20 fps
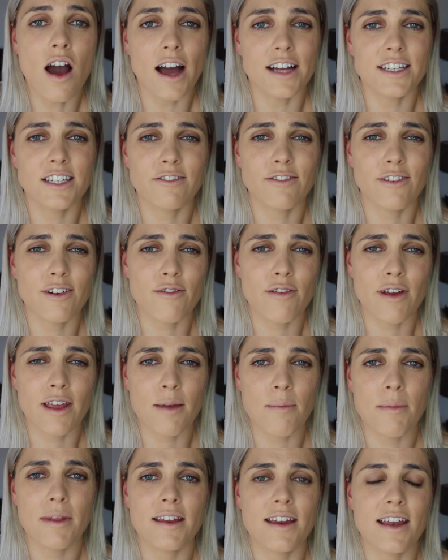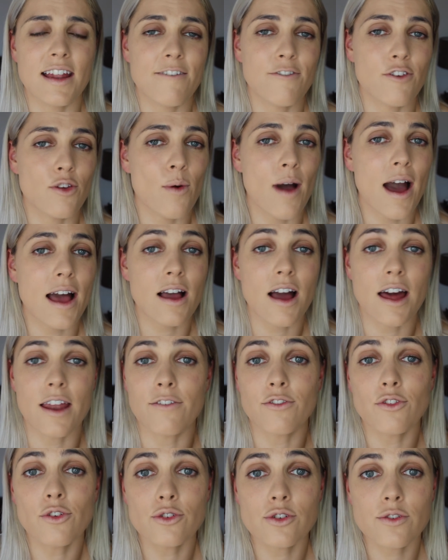I definitely recommend it if you are kind
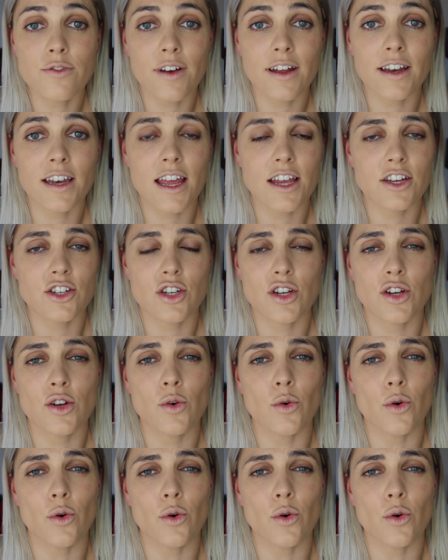of new to foundation,